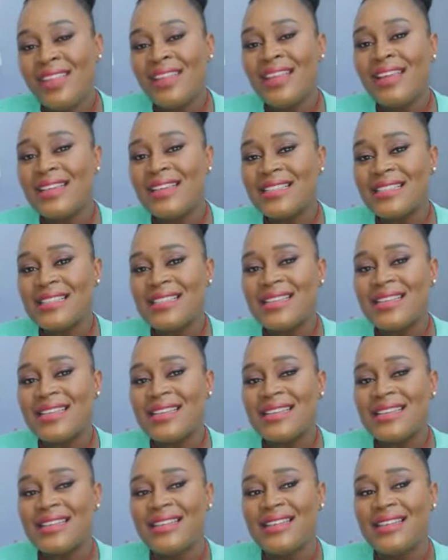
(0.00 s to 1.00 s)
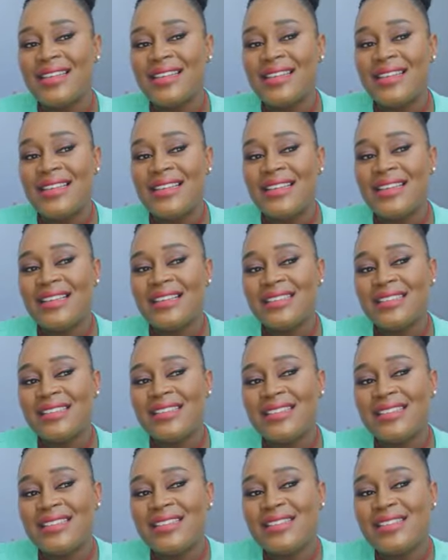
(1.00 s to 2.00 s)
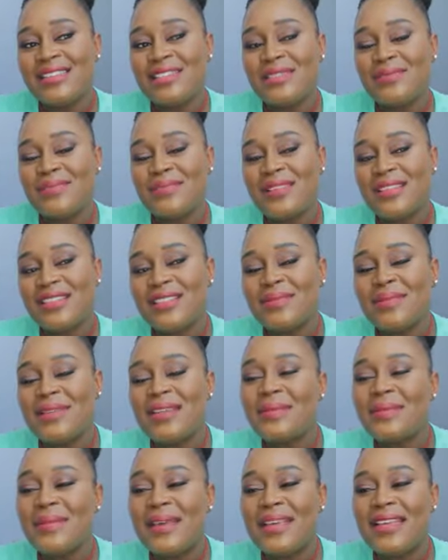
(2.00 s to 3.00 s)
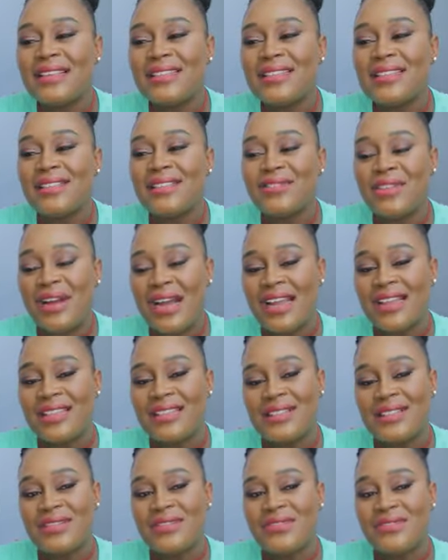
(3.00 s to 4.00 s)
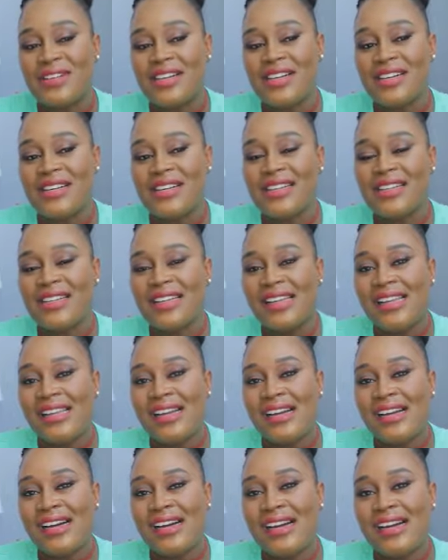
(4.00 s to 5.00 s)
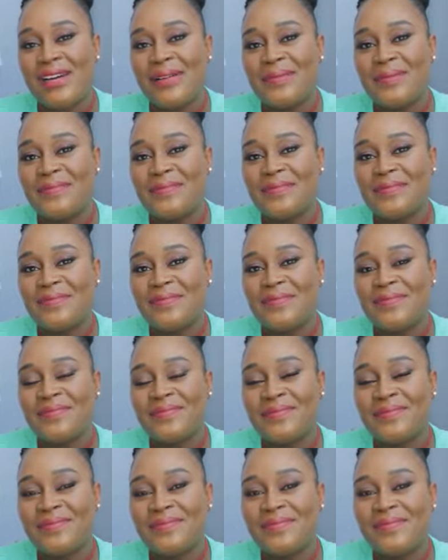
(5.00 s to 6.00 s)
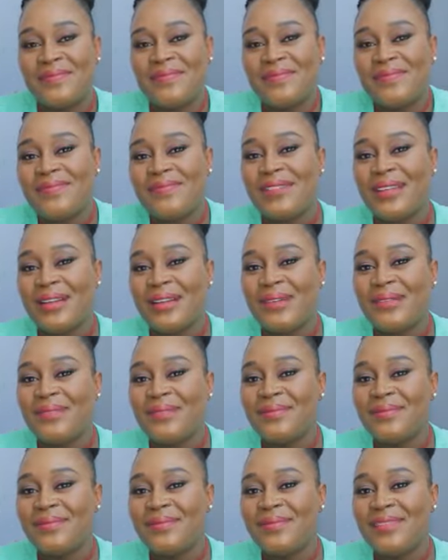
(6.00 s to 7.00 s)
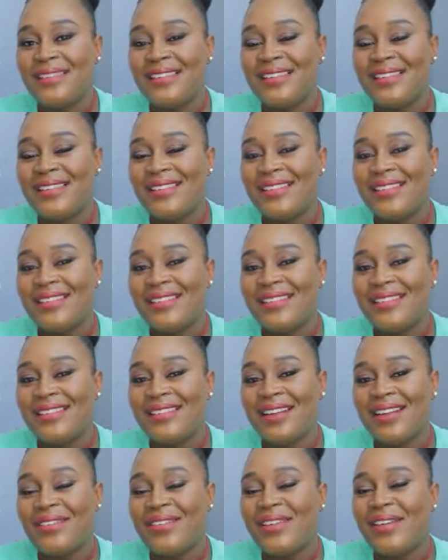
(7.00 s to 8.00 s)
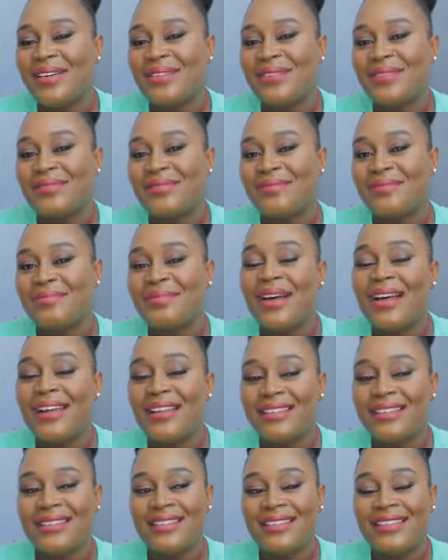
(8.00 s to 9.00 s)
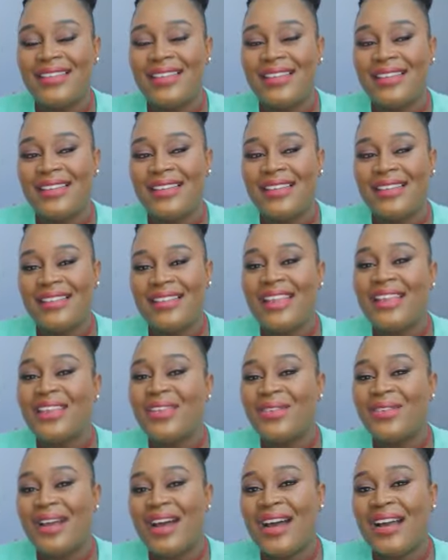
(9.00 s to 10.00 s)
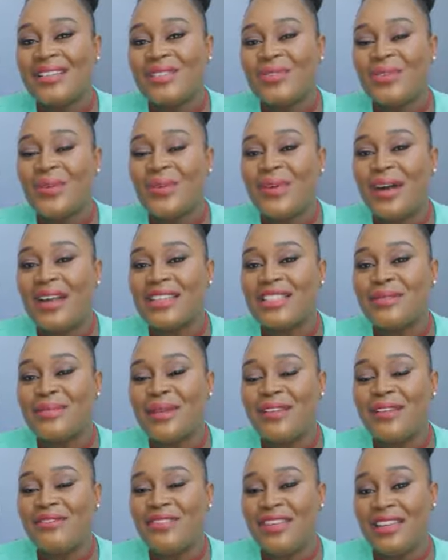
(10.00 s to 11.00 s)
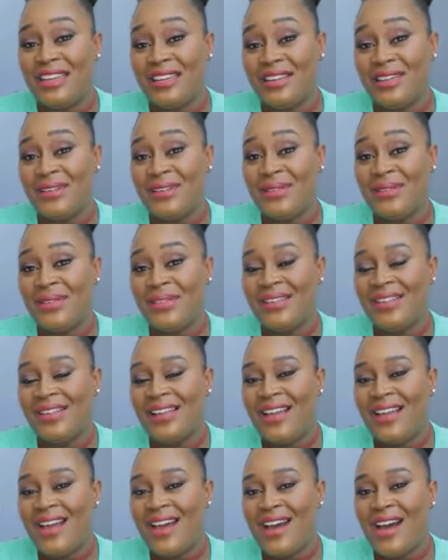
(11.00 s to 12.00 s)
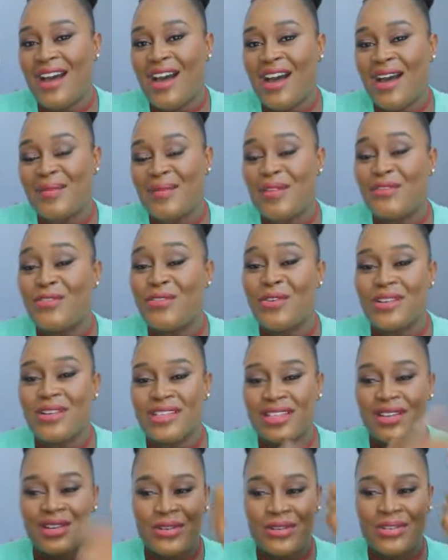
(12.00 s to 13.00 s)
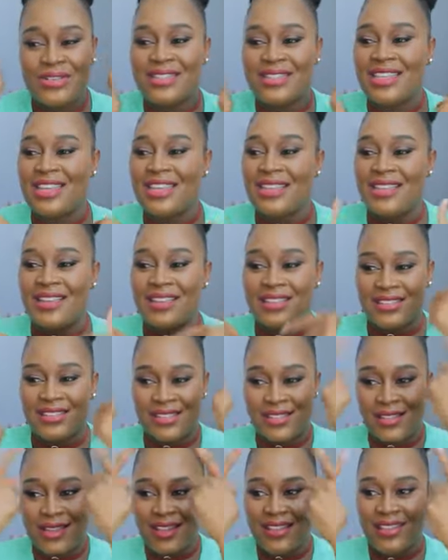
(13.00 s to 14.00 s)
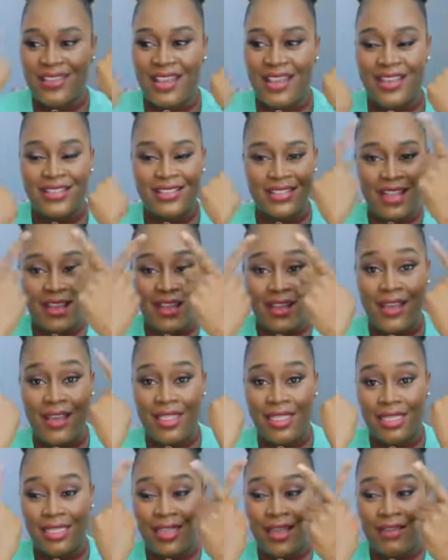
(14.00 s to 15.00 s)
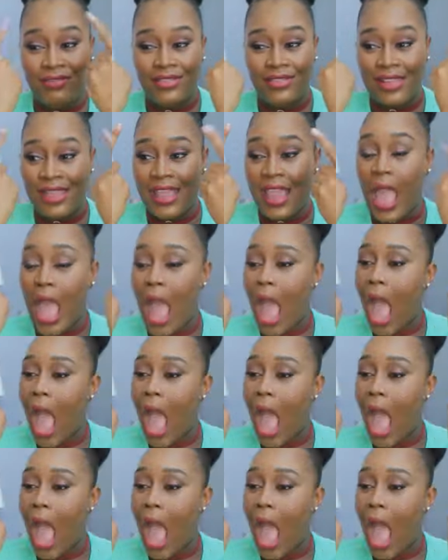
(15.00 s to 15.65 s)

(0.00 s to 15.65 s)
like I said, it's been an amazing ride so far. I don't know, but thank you guys for watching my video. Of course, I know you see this nice, lovely